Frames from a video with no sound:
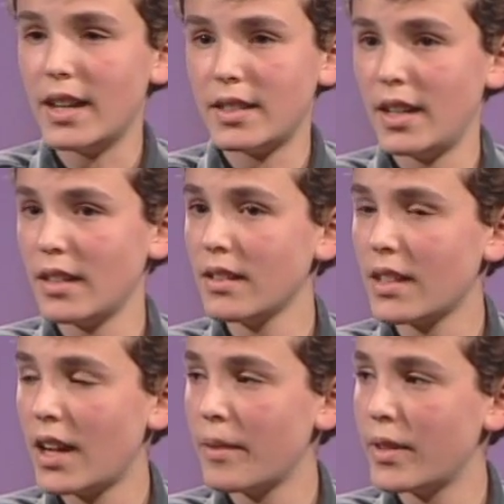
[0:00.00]
taking
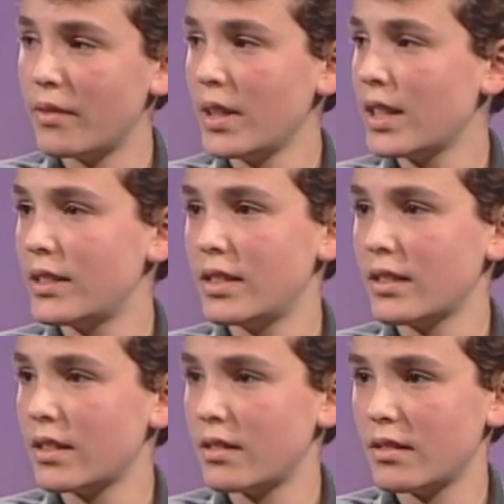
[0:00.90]
time and realizing
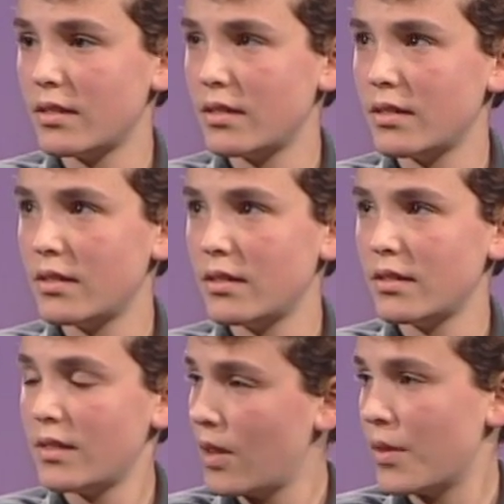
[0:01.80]
that
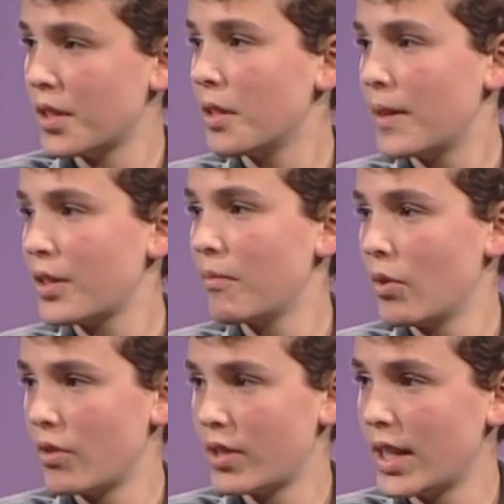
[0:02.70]
it wasn't about the
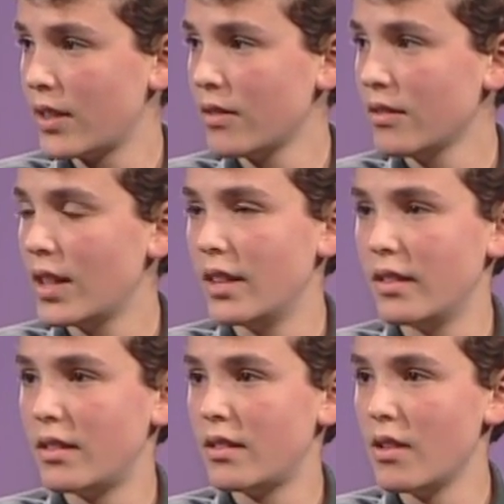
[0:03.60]
motorcycle,
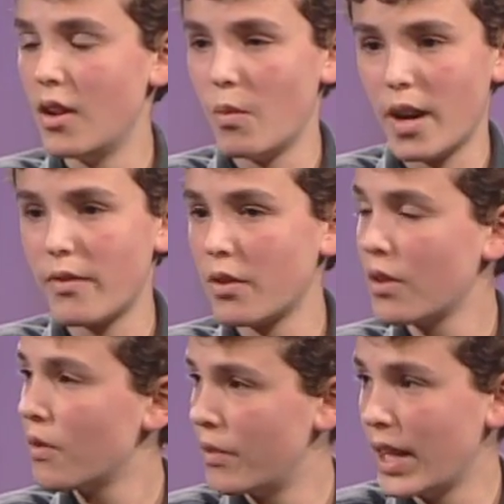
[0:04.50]
and, whatever
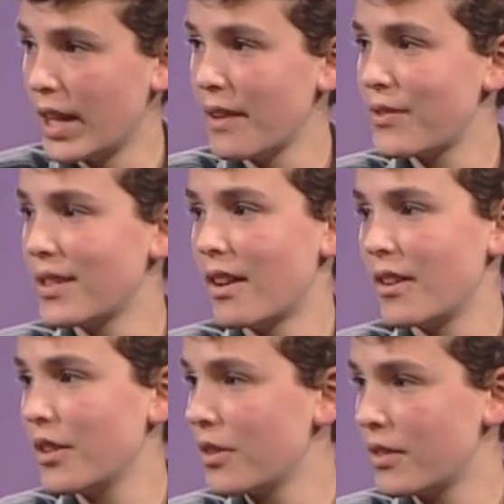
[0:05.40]
real life
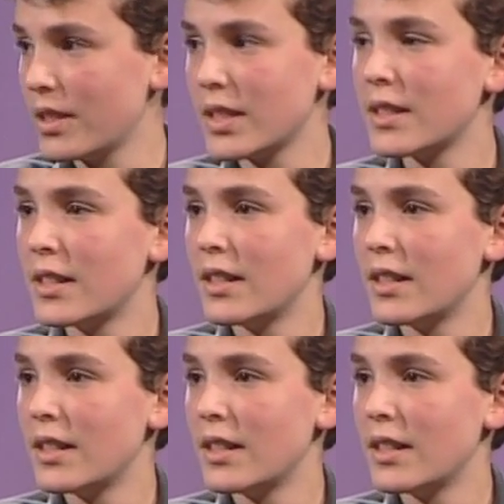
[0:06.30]
scenario there is,